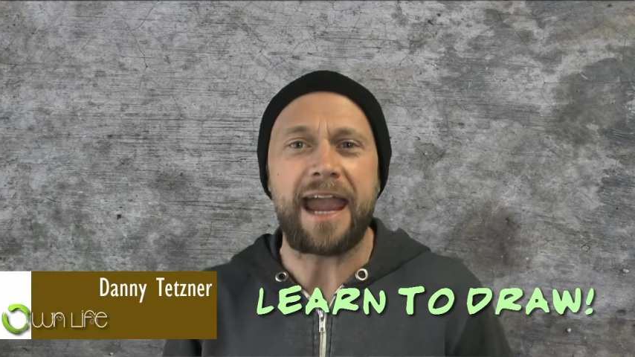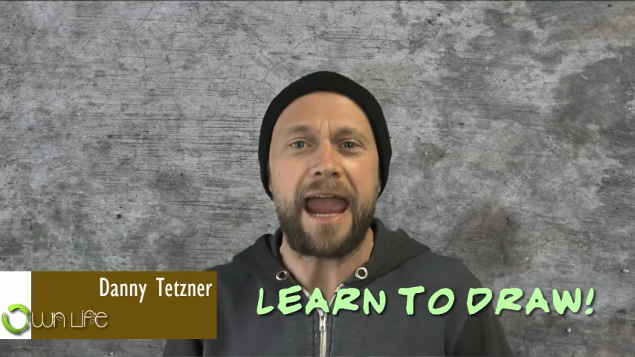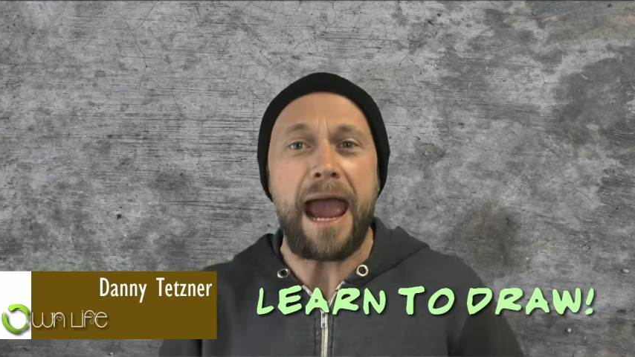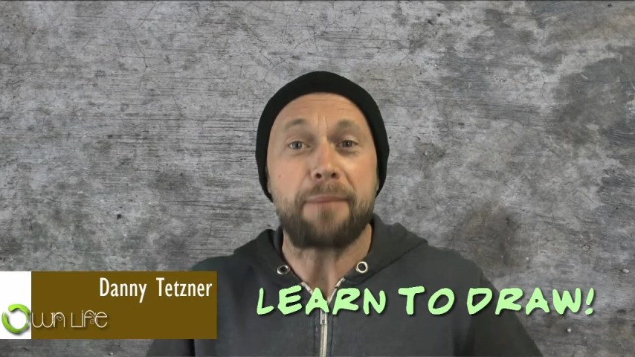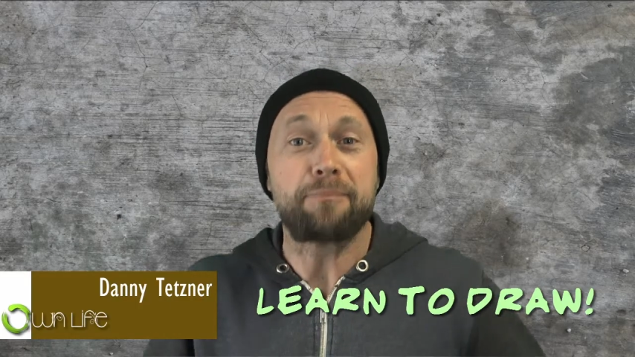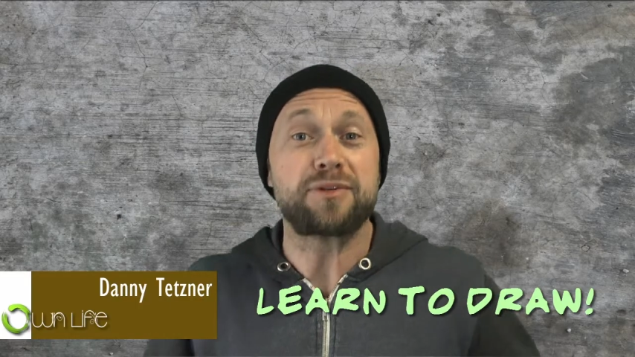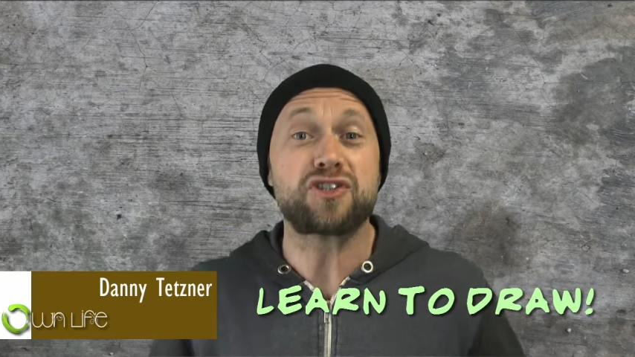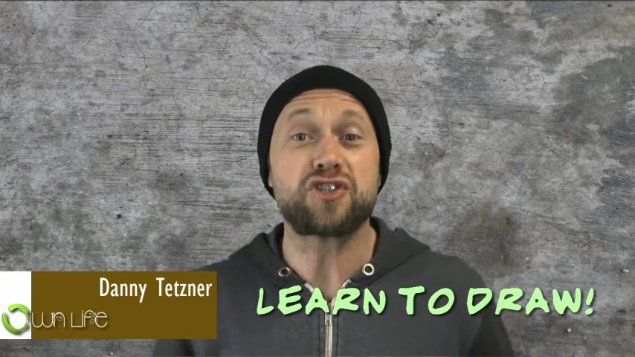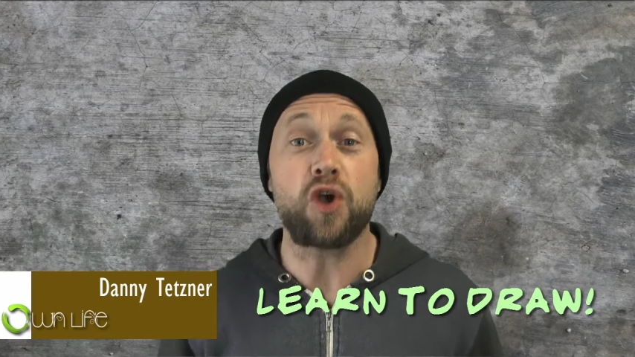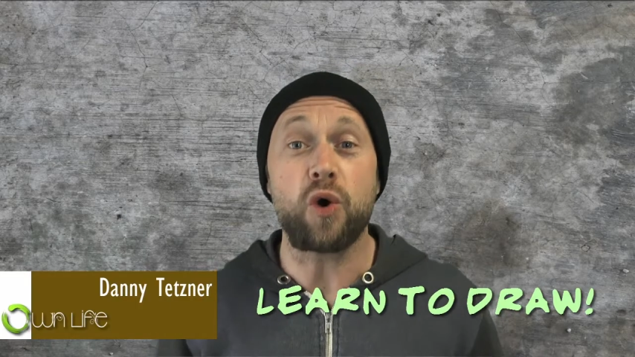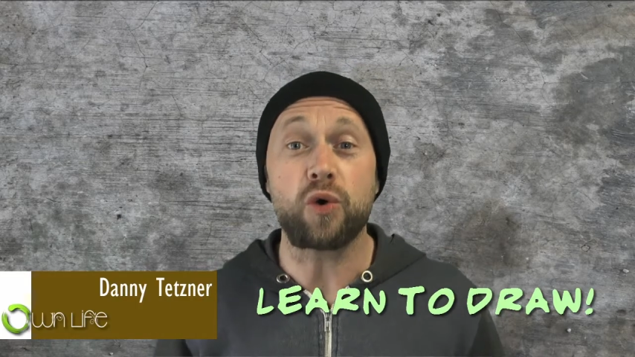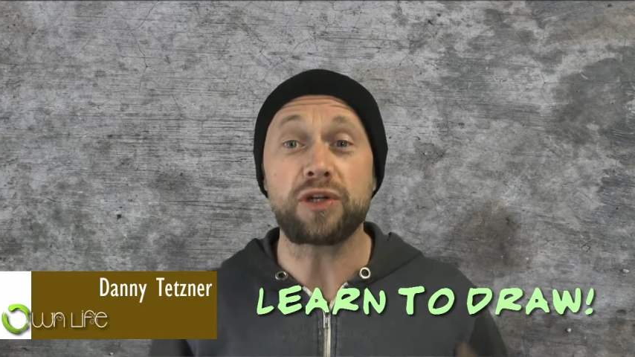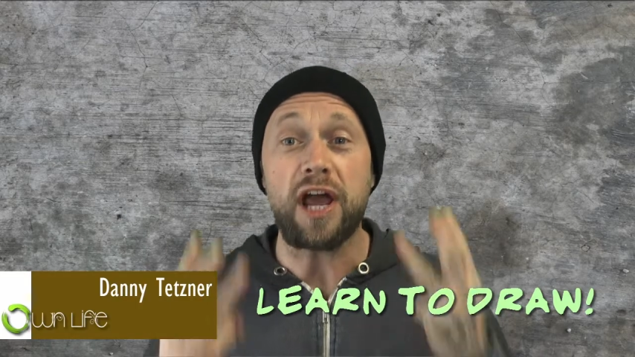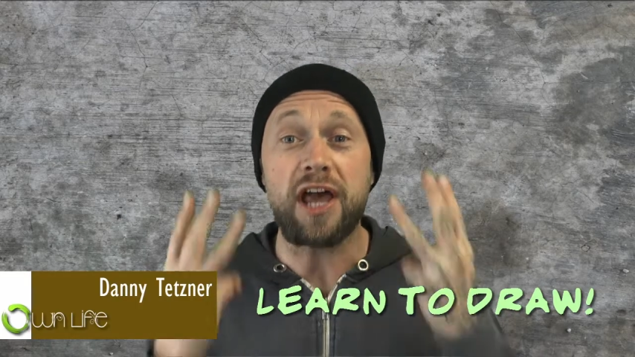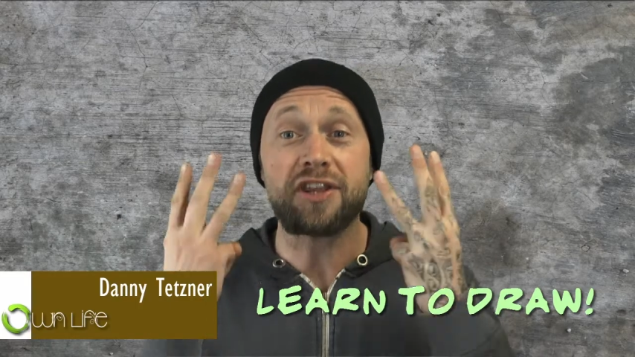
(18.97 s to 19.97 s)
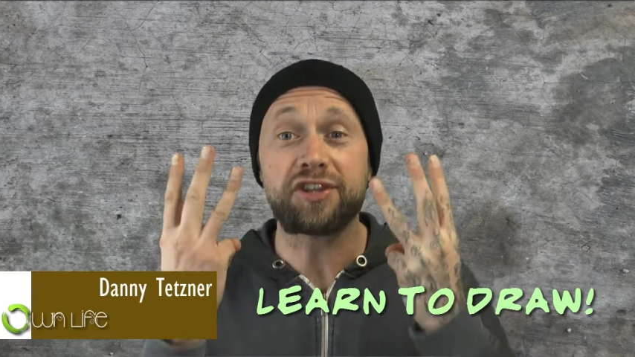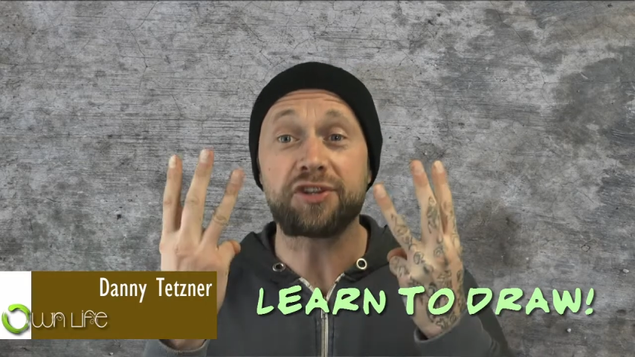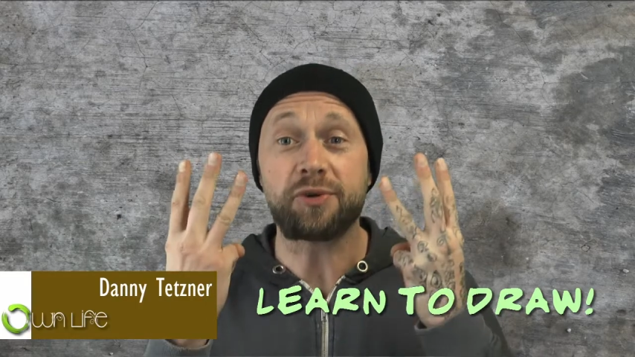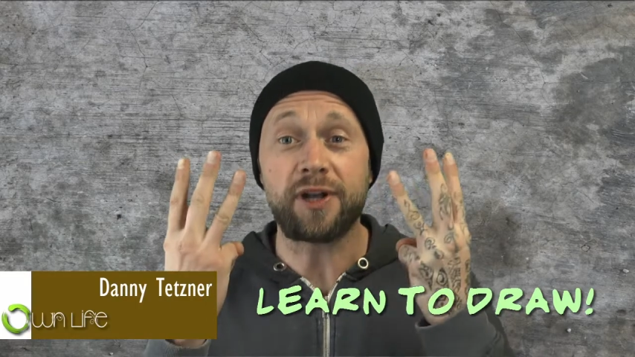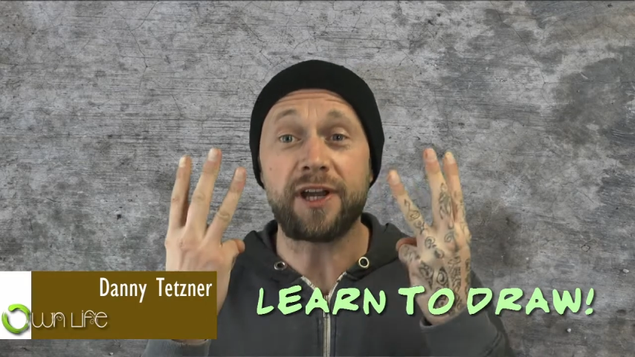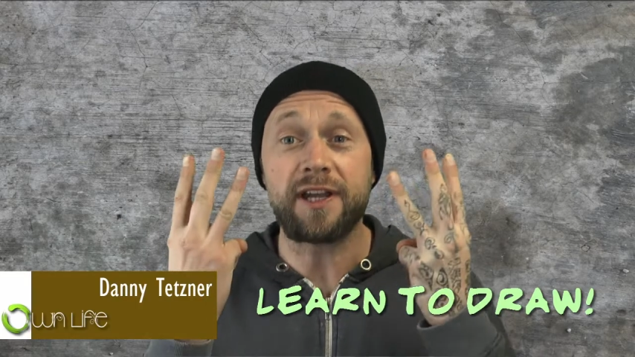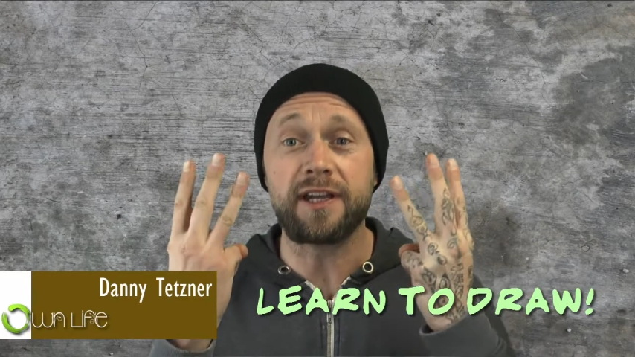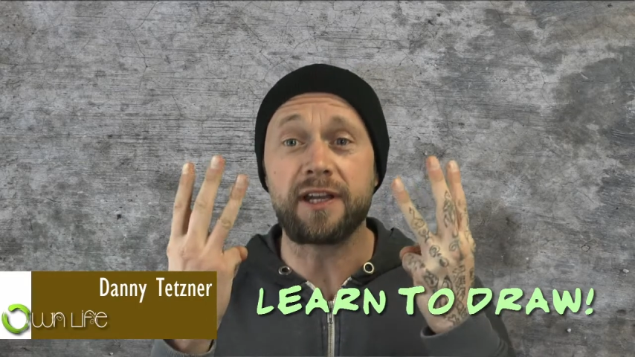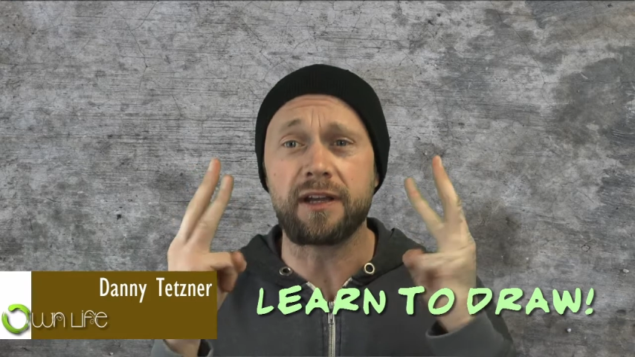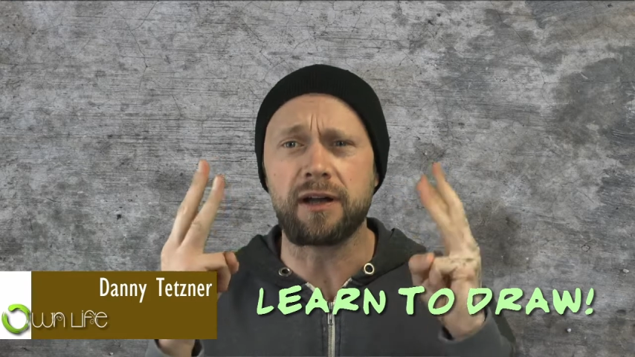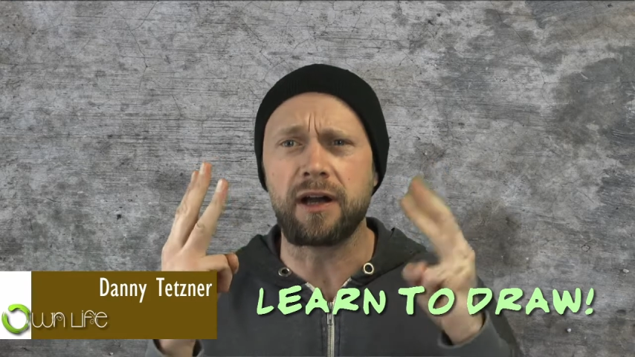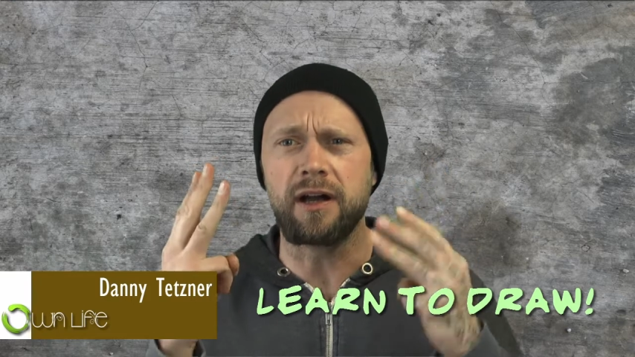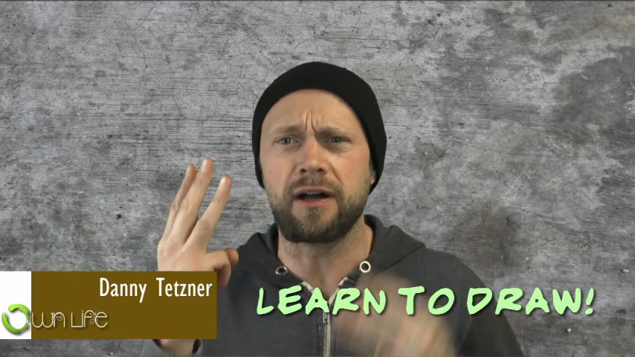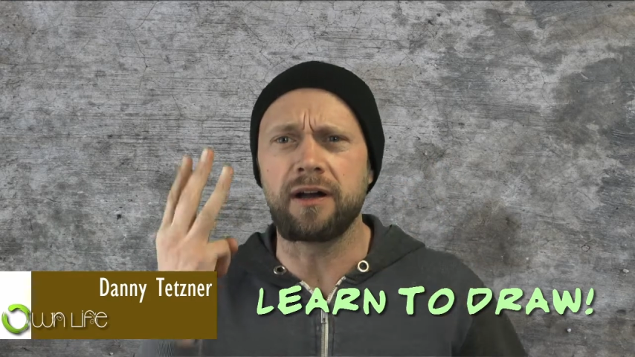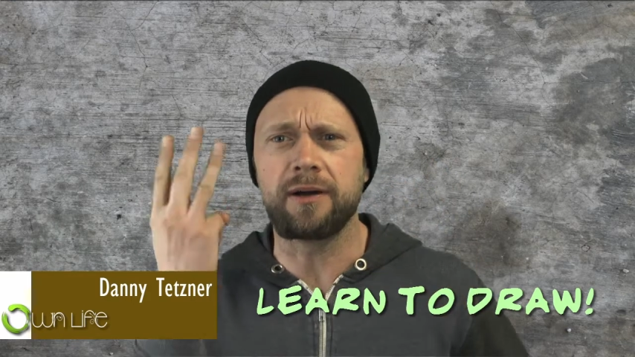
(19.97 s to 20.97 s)
episode 3
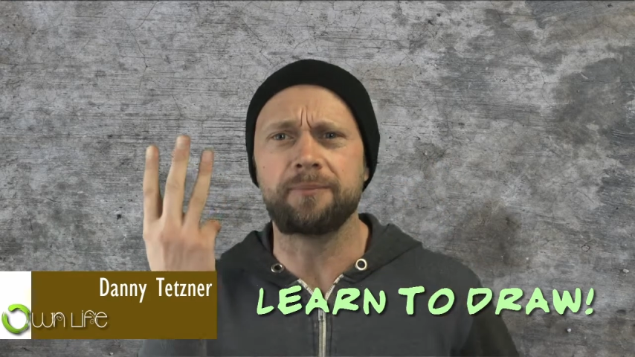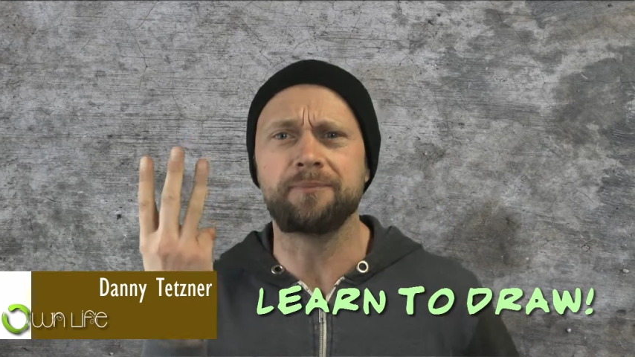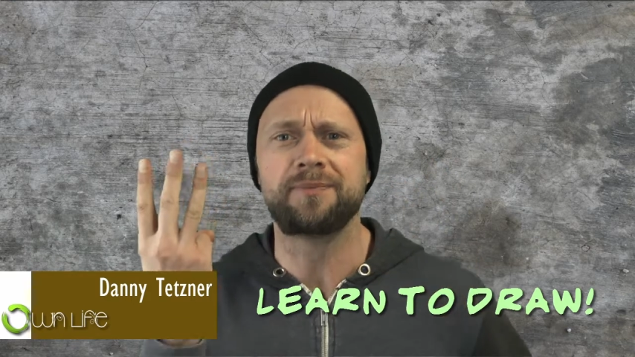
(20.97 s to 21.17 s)
uh,